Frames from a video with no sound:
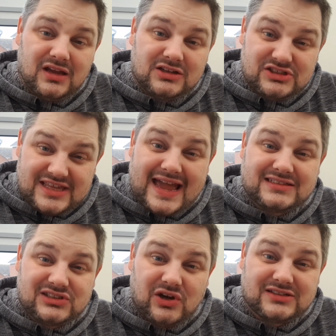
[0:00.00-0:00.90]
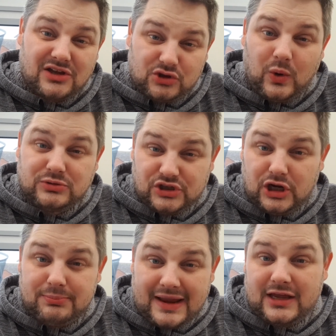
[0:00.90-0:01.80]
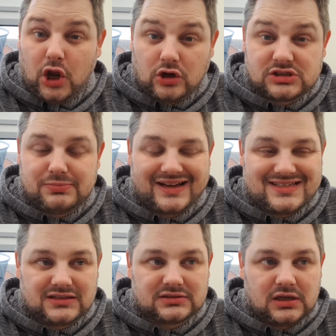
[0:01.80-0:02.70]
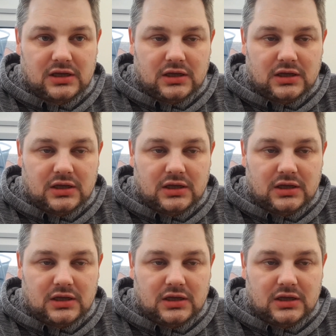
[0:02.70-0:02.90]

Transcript: Because of the exercise, I thought I was going to make a loss, but I didn't.